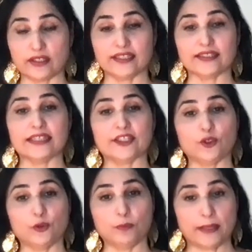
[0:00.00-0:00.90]
career that
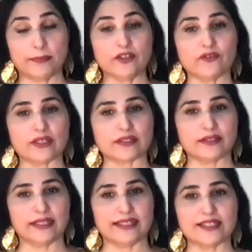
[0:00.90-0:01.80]
you may be
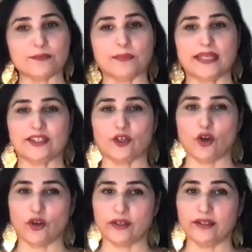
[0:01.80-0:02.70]
interested in is being the
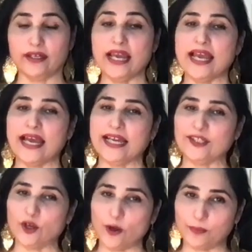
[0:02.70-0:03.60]
owner
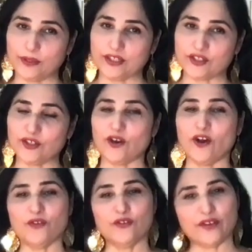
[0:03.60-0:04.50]
and operator
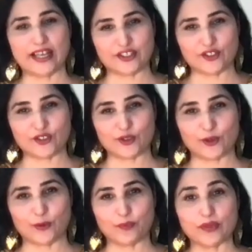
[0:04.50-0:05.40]
of a fashion
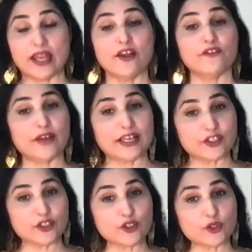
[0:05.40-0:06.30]
store.
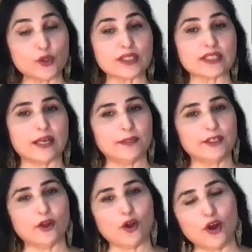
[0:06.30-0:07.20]
Fashion stores come
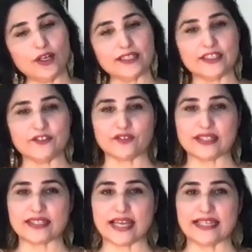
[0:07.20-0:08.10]
in all
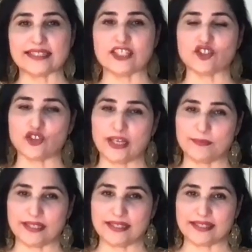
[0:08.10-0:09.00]
different sizes,
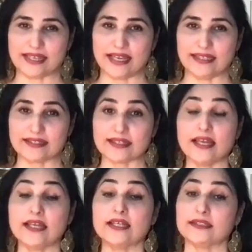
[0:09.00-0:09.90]
shapes, and styles.
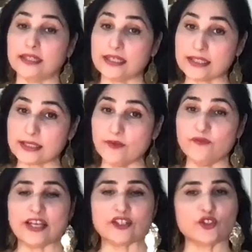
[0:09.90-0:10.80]
There are
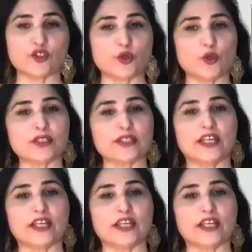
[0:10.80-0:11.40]
some fashion stores